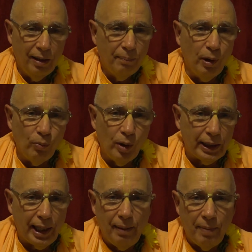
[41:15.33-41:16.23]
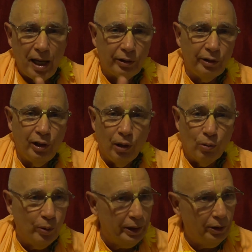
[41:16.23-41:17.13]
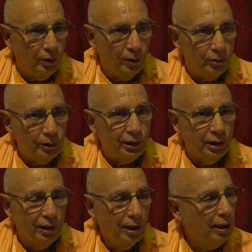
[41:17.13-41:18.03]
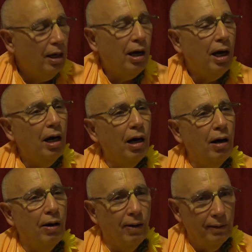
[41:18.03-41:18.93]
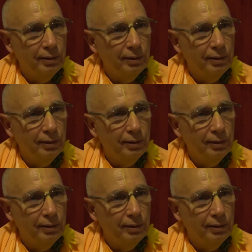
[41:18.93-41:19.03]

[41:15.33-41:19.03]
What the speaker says: But what came out of their windows, oh,